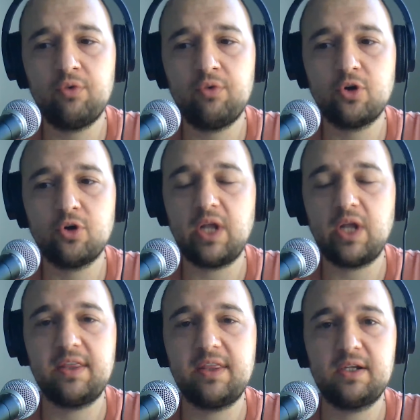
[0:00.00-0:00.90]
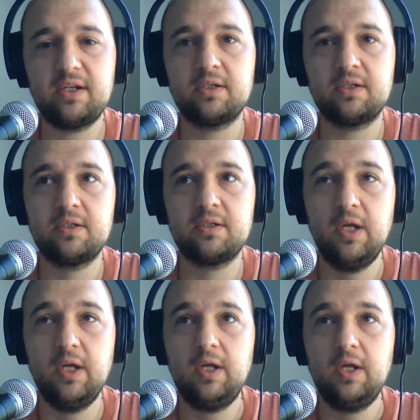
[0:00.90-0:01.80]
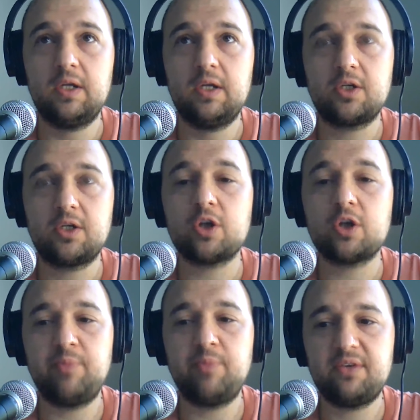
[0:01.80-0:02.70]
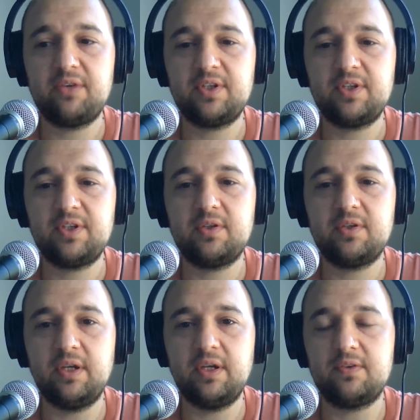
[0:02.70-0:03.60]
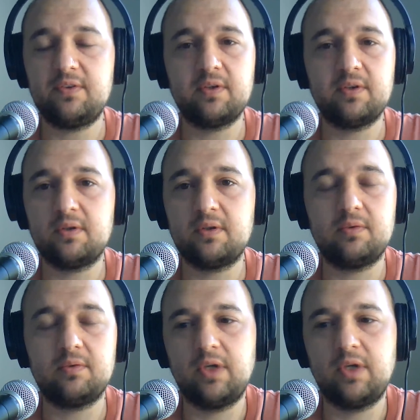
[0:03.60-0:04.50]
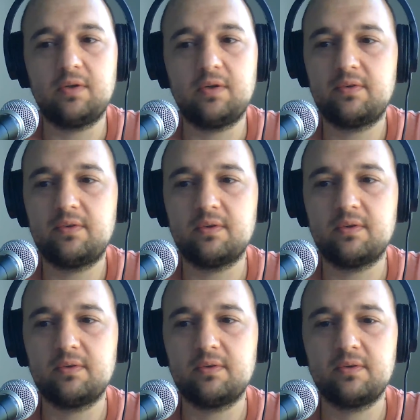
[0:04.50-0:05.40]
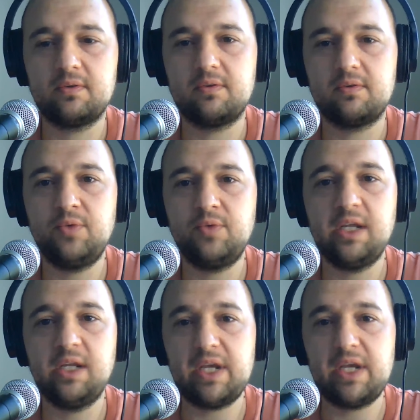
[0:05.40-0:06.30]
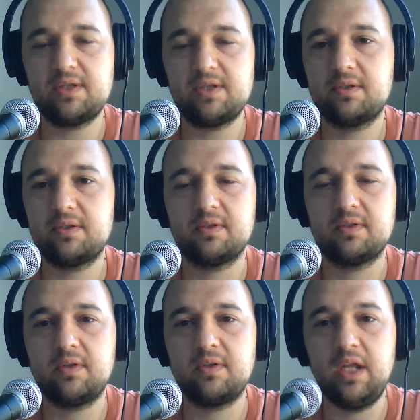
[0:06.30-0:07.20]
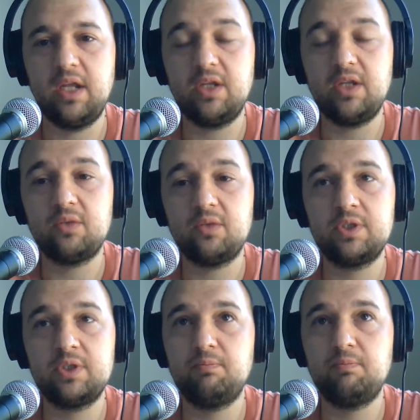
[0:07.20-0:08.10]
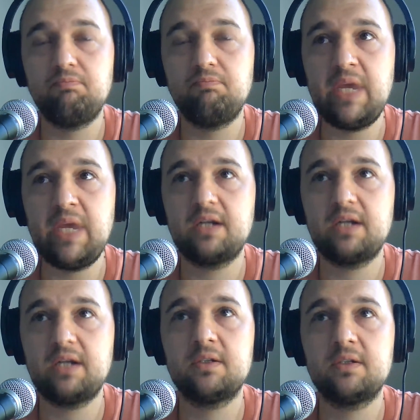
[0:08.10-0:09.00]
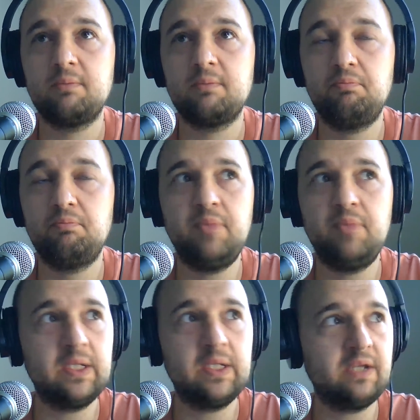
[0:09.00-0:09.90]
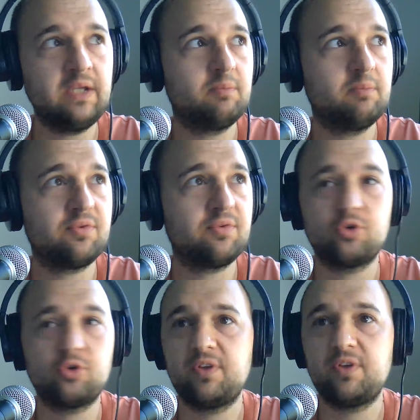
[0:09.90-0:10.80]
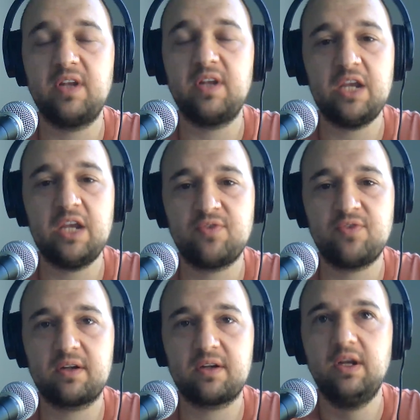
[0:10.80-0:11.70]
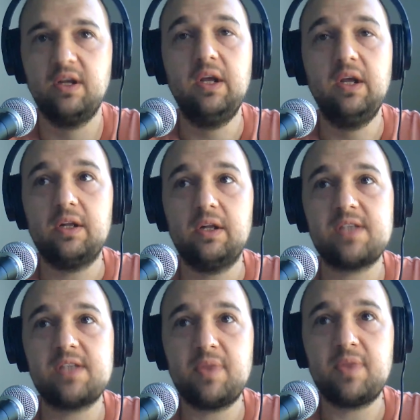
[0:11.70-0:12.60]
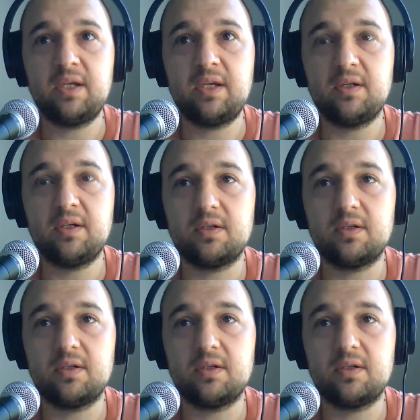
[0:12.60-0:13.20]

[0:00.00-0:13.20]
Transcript: overall, I think the cost benefit is it's really amazing, and it would make building performance and HVAC something